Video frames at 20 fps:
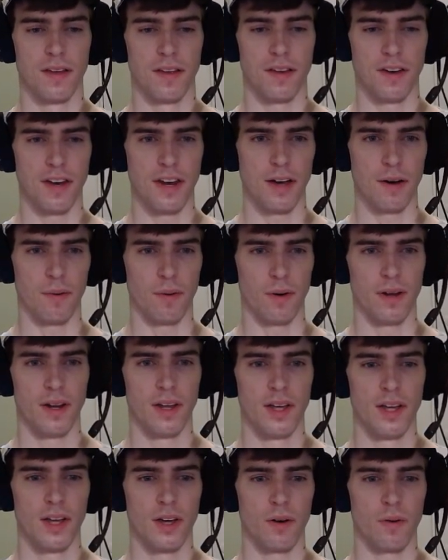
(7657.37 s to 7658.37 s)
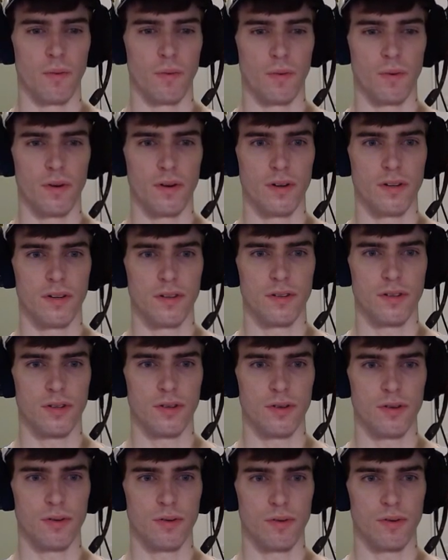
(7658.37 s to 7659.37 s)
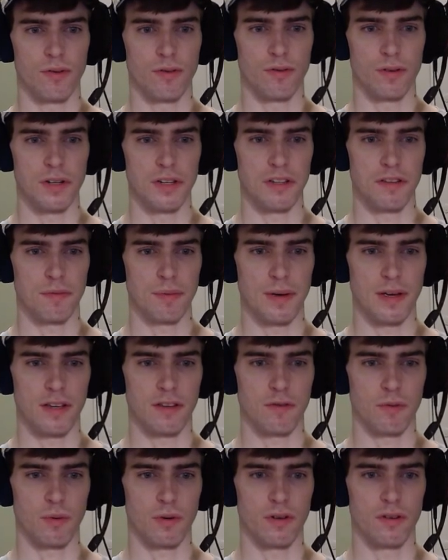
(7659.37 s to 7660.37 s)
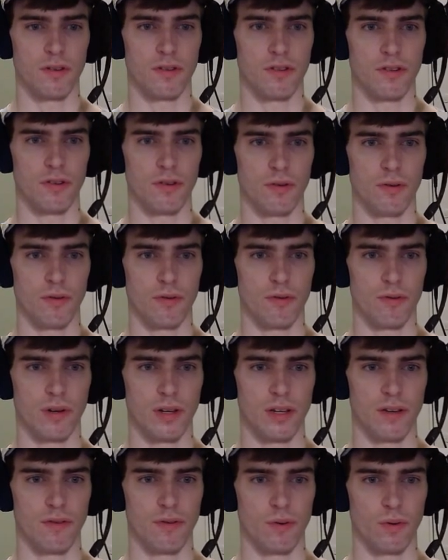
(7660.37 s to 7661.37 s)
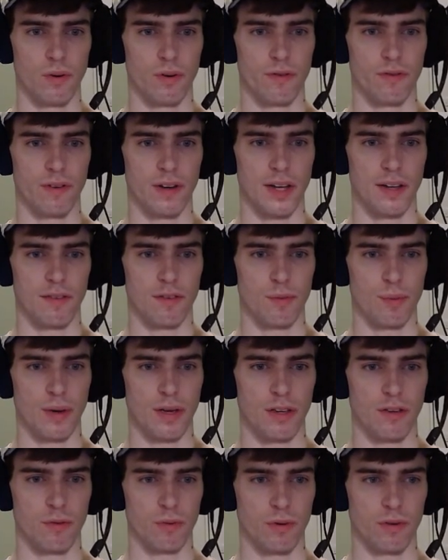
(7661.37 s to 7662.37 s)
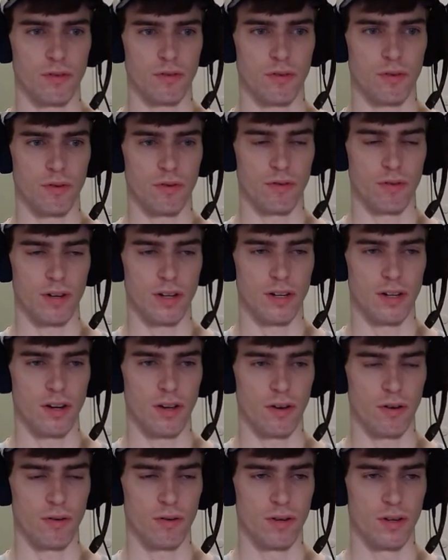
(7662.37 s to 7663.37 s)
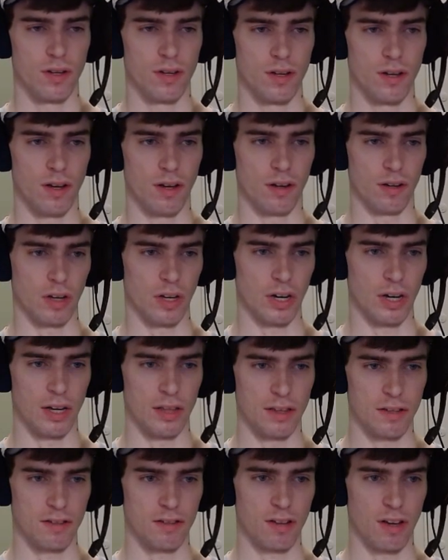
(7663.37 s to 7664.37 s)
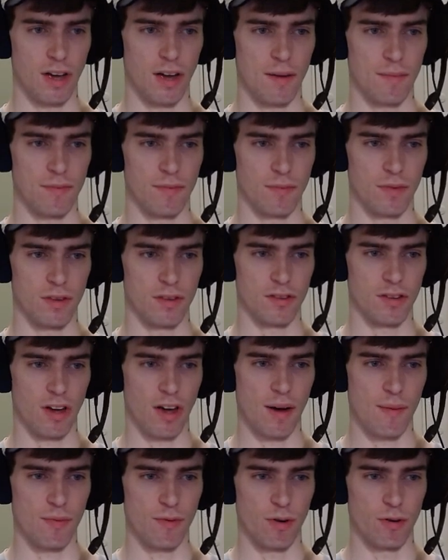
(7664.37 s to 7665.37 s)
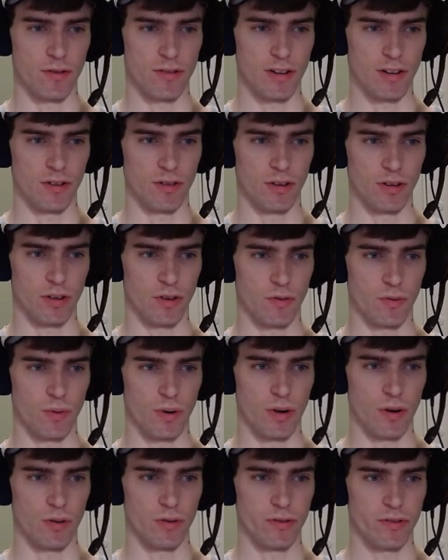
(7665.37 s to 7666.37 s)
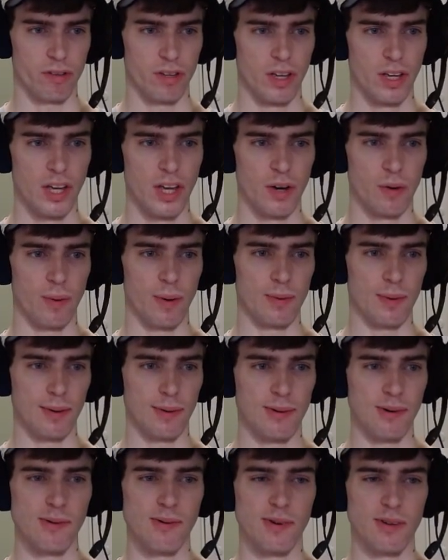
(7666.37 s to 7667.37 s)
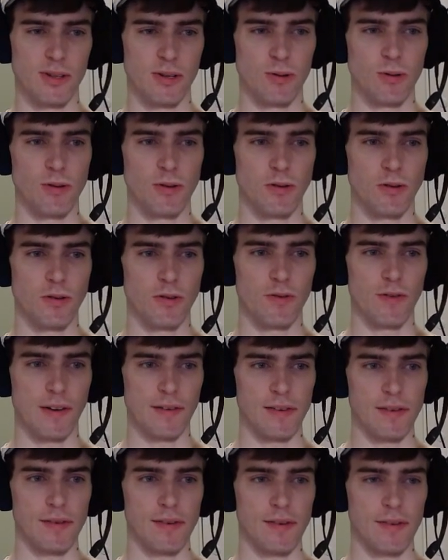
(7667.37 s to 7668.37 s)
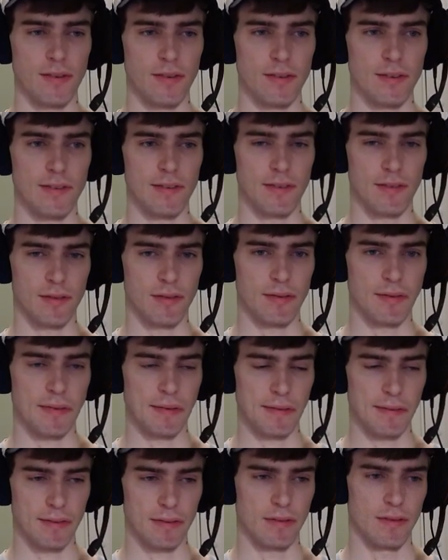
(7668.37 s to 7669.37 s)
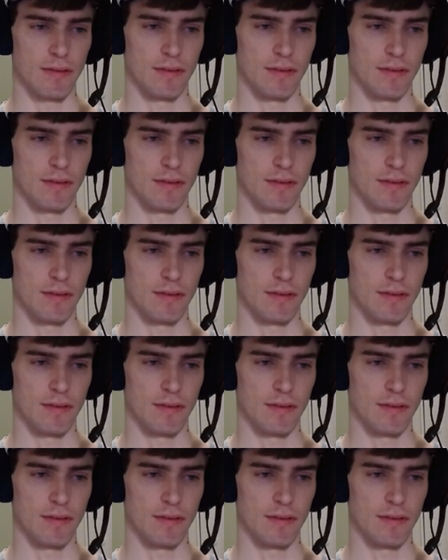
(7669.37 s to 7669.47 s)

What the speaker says: Now what? 1, 2, 3, space 1, 2, 3, 4, 5, space 1, 2, 3. No. Oh god, the top rows here look gross. 1, 1, 1, 1, 2, 2, 2, 2, 5, 5, 5, 5, 5, 5.